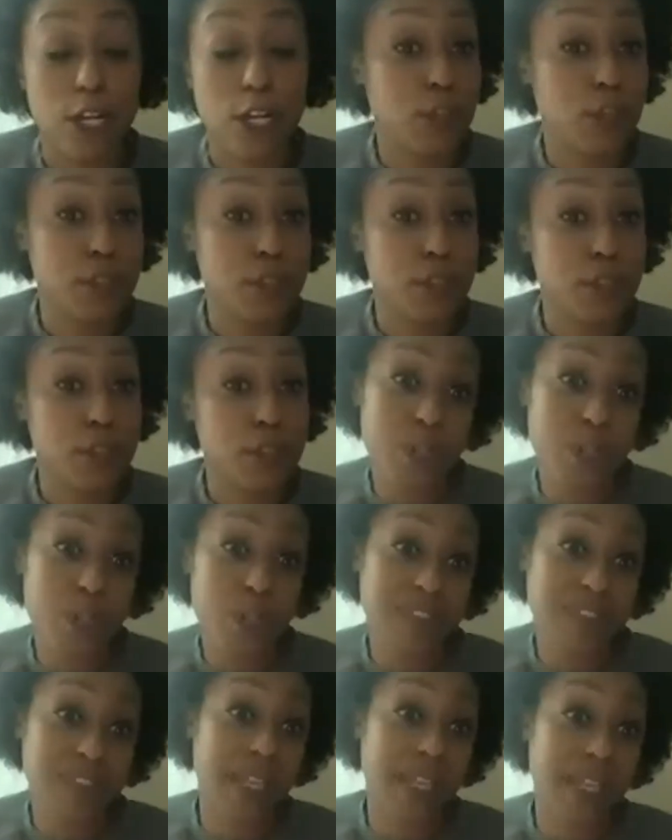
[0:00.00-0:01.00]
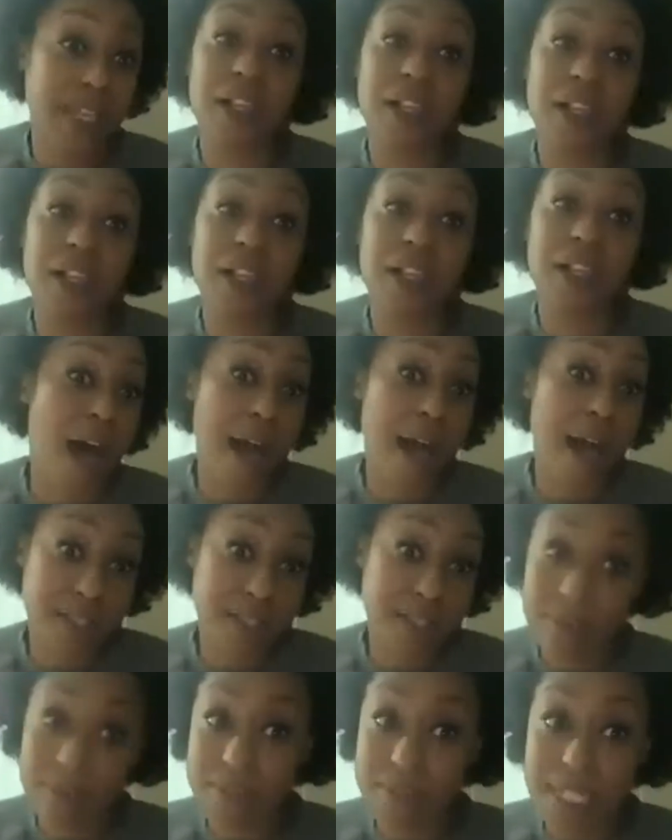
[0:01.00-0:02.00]
closing loop, which I said a
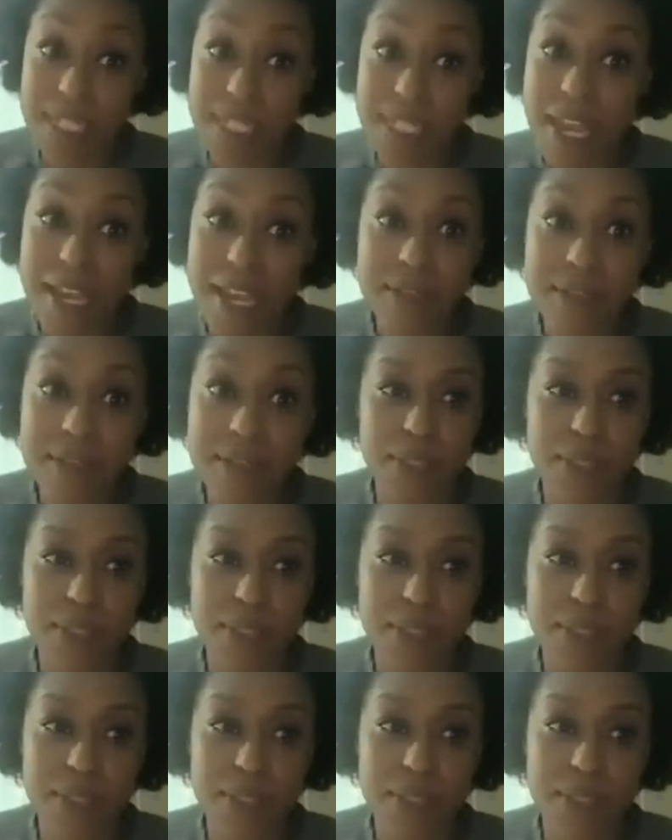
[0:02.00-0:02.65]
lot today.